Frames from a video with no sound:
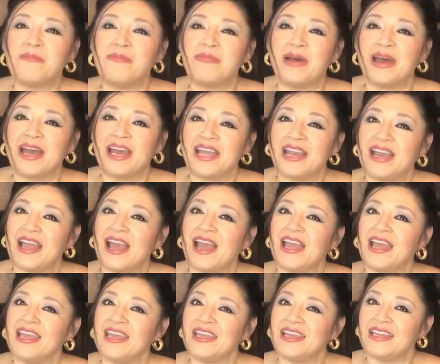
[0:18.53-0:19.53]
but
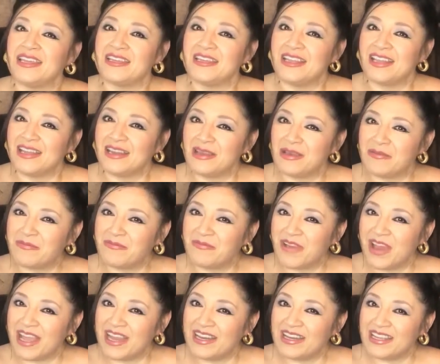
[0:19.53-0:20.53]
I ended up
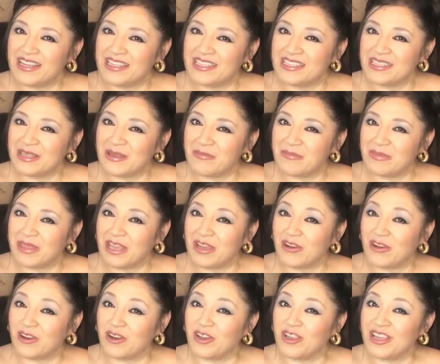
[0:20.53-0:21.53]
finding something or